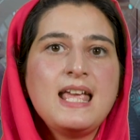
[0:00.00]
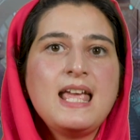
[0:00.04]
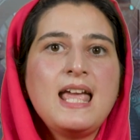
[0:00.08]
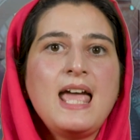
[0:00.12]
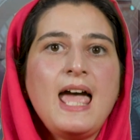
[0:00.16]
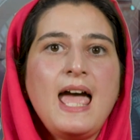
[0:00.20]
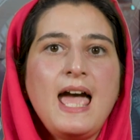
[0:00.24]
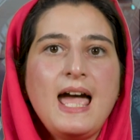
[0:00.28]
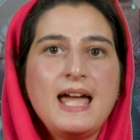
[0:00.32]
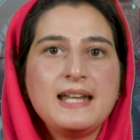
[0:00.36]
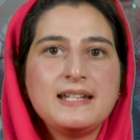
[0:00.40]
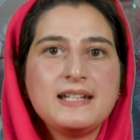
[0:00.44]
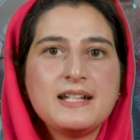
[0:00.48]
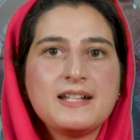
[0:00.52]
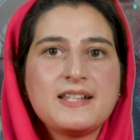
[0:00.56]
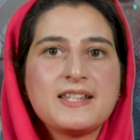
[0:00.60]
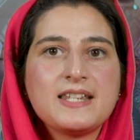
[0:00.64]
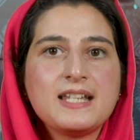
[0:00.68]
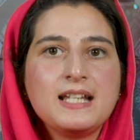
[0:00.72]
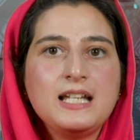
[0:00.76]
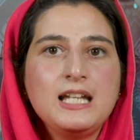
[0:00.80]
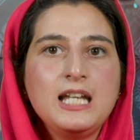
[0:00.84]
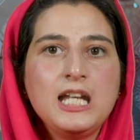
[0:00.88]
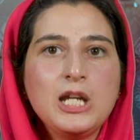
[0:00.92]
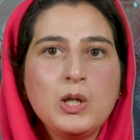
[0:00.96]
and its
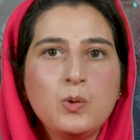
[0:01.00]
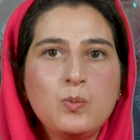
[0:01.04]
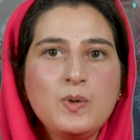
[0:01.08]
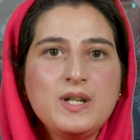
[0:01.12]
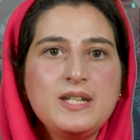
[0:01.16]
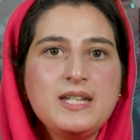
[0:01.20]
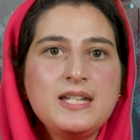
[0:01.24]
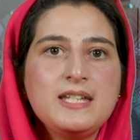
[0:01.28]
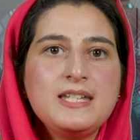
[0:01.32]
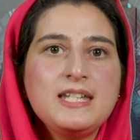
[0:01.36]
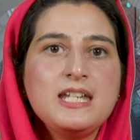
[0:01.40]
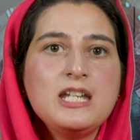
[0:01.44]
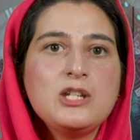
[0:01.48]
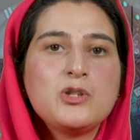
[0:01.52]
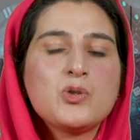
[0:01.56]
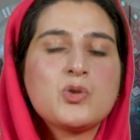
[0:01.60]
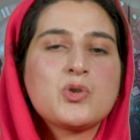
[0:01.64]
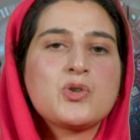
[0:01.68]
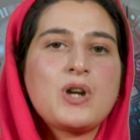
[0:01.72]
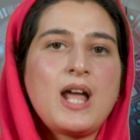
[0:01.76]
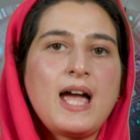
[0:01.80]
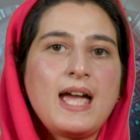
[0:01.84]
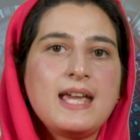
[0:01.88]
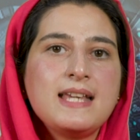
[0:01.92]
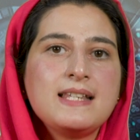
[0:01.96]
liquidity to
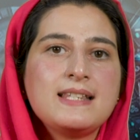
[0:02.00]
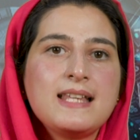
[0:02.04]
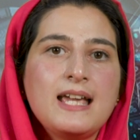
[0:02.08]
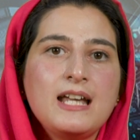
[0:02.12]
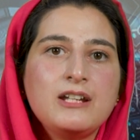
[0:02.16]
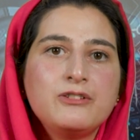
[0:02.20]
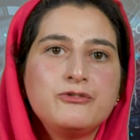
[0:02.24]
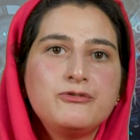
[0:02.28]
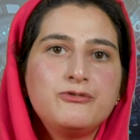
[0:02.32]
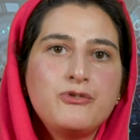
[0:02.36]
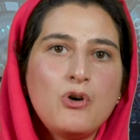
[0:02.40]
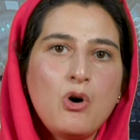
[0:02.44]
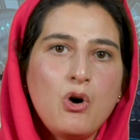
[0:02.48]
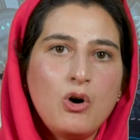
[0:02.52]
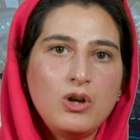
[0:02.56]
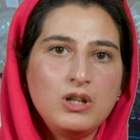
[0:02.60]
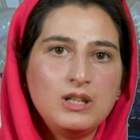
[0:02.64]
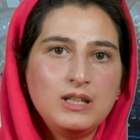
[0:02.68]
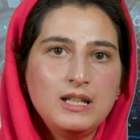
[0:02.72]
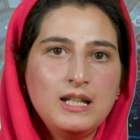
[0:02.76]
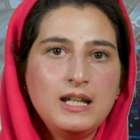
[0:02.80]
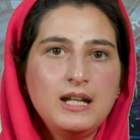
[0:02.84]
rise and fall,